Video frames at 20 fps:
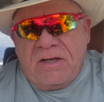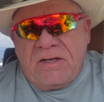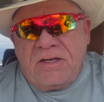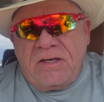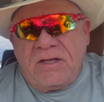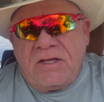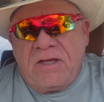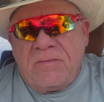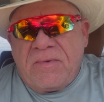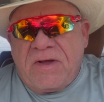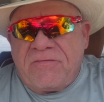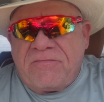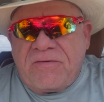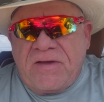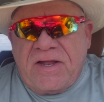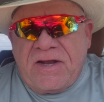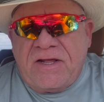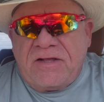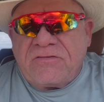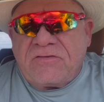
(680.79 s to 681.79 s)
I need to get my
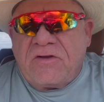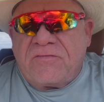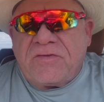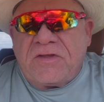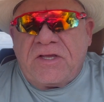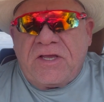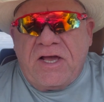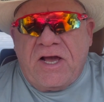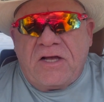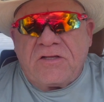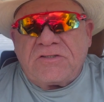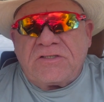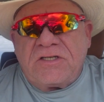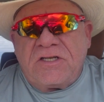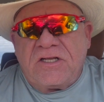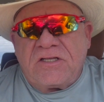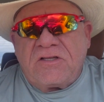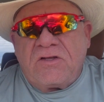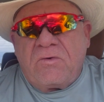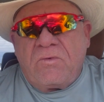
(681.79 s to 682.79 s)
fat ass off the couch
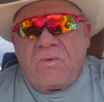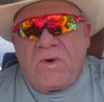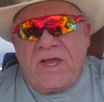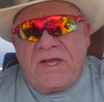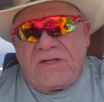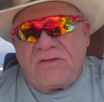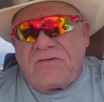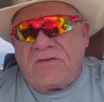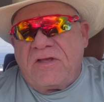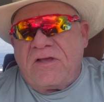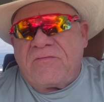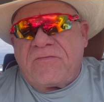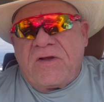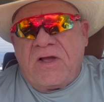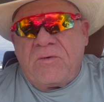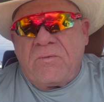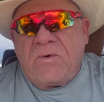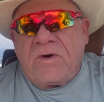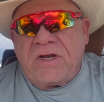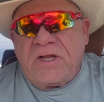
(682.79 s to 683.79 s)
and hit the weights if
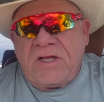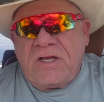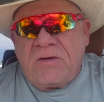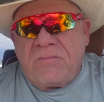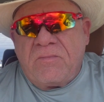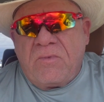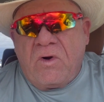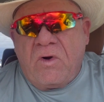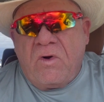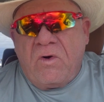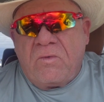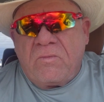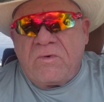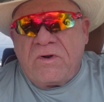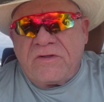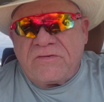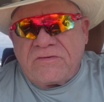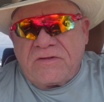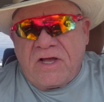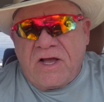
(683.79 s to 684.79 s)
I want to hit my
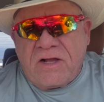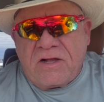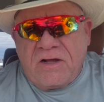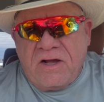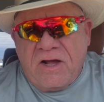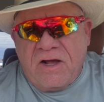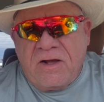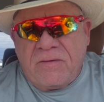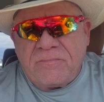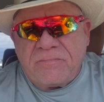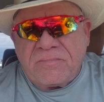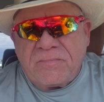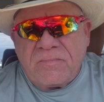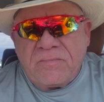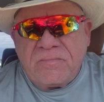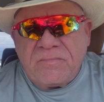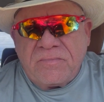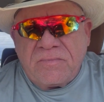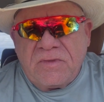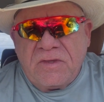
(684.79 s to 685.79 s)

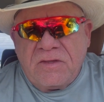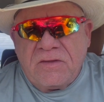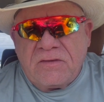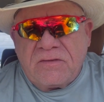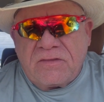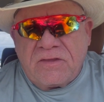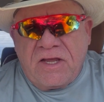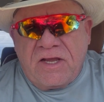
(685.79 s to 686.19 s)
morehomeruns.com.